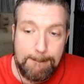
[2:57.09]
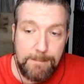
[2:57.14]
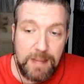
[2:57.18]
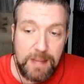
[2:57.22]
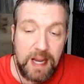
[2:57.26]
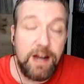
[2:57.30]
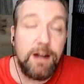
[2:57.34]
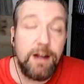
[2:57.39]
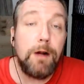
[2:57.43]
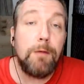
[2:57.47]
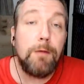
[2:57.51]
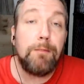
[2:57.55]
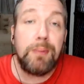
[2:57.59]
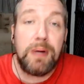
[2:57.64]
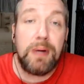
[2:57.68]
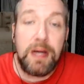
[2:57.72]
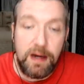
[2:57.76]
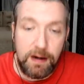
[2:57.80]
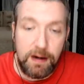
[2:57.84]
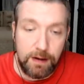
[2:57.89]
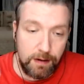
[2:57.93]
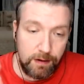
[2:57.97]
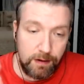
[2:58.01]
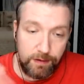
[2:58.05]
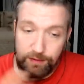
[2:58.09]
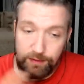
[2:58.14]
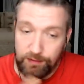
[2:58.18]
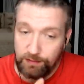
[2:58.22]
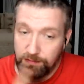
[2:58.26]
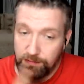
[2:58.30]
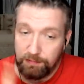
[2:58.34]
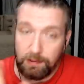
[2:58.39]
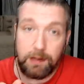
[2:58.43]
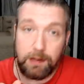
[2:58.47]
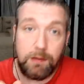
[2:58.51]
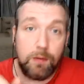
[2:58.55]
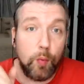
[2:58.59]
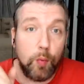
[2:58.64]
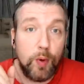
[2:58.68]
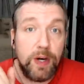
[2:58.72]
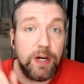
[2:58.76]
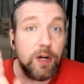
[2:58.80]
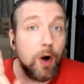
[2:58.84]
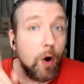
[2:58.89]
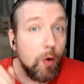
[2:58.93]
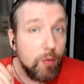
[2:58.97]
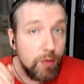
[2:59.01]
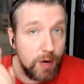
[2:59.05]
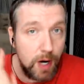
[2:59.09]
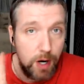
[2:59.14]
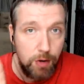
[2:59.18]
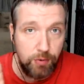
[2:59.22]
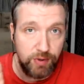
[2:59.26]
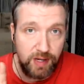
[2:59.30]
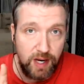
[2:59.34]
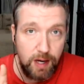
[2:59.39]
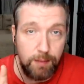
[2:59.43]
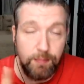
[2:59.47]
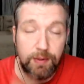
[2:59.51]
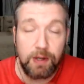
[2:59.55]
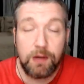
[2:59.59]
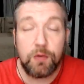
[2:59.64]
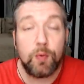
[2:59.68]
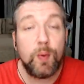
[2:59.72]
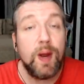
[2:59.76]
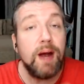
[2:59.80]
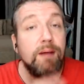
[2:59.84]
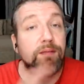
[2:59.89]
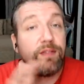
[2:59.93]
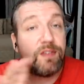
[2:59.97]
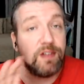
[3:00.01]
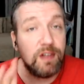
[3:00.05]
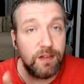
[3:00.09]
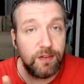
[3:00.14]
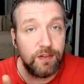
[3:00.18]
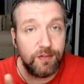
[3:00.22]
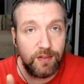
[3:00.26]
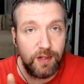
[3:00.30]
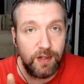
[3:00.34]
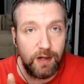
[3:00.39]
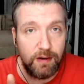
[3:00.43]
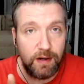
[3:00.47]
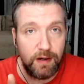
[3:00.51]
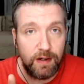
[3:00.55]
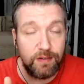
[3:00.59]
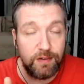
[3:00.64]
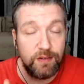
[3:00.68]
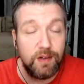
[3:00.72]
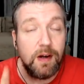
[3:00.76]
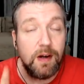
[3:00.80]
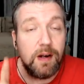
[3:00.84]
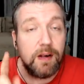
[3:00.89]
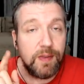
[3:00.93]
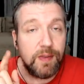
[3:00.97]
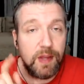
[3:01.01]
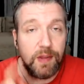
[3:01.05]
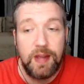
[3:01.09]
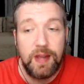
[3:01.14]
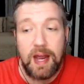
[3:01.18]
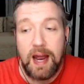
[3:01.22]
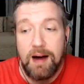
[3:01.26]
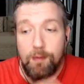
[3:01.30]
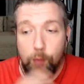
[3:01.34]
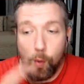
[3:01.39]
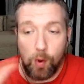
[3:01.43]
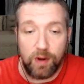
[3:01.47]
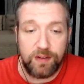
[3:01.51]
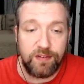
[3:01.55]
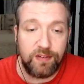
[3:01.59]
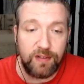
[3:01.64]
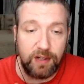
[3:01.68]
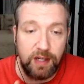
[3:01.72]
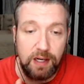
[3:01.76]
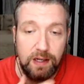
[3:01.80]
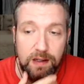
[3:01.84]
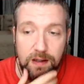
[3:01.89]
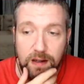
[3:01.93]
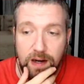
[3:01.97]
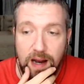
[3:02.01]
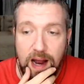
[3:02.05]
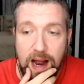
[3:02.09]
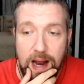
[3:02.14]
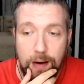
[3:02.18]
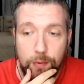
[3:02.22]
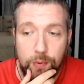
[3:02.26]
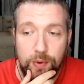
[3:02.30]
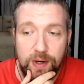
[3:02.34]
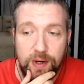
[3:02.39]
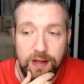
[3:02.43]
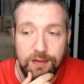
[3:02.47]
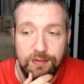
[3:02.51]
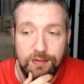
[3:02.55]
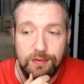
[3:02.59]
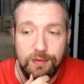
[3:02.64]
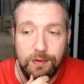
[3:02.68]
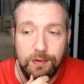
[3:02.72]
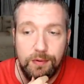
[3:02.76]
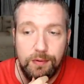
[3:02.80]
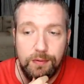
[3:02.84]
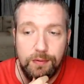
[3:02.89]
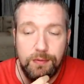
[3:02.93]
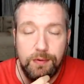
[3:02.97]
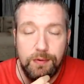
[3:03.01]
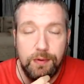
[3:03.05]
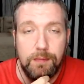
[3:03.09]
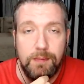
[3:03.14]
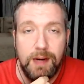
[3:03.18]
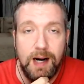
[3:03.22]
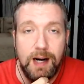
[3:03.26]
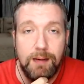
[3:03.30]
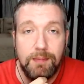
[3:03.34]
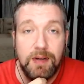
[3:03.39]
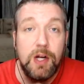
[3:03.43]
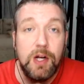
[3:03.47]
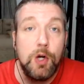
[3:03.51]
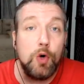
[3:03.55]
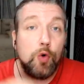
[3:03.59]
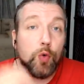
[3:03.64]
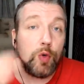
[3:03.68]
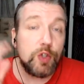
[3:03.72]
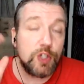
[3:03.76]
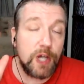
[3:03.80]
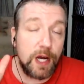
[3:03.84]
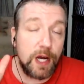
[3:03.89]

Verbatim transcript: and it appears and we don't know yet because we haven't seen the series that they have once again acquiesced to to the mob which